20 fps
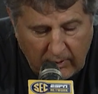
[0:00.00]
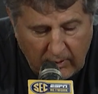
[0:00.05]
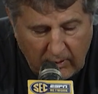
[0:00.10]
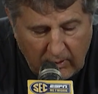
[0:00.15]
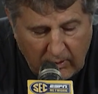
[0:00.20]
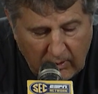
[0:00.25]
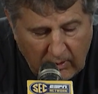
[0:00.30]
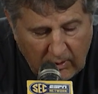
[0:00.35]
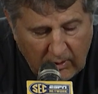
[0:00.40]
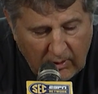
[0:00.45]

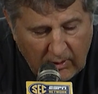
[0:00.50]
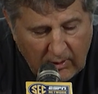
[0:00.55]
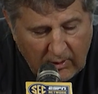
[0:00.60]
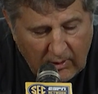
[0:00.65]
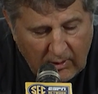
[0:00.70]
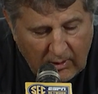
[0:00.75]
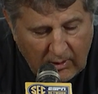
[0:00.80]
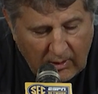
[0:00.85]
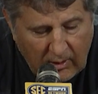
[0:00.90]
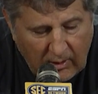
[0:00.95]
And,
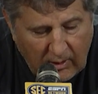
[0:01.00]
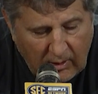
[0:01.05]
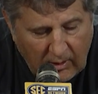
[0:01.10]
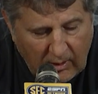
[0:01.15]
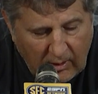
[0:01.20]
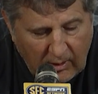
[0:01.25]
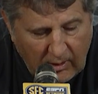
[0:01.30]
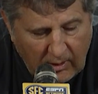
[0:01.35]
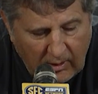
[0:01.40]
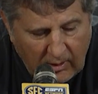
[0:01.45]

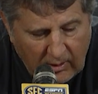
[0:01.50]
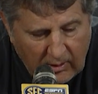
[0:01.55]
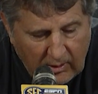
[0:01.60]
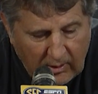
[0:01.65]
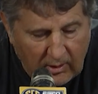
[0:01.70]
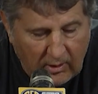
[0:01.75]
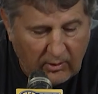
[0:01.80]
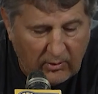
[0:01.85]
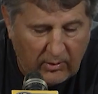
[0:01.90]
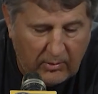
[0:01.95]

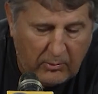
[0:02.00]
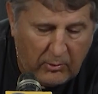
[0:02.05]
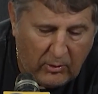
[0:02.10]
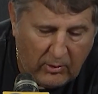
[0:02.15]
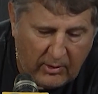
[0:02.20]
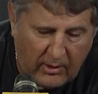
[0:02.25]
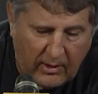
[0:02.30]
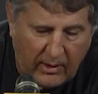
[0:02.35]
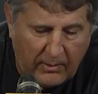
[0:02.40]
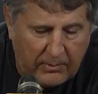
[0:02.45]
you know, the
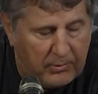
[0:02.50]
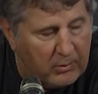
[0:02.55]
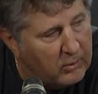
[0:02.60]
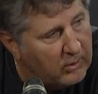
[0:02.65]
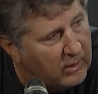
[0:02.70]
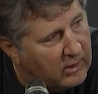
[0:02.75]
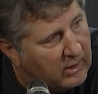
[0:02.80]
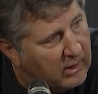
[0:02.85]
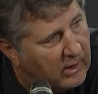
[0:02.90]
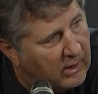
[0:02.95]
more depth
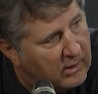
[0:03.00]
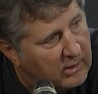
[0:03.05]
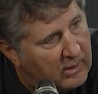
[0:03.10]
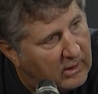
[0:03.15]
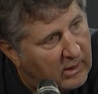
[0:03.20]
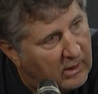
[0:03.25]
we get,